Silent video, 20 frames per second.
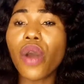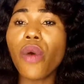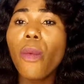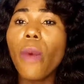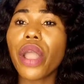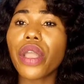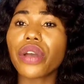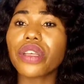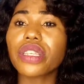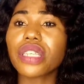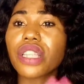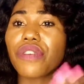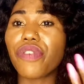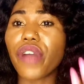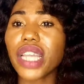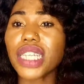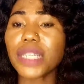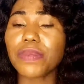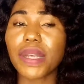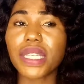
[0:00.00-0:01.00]
when you're using it
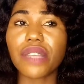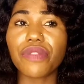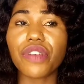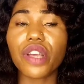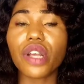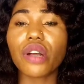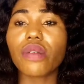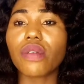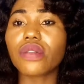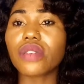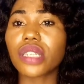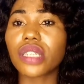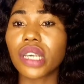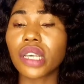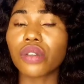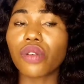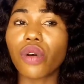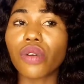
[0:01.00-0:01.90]
for a specific skin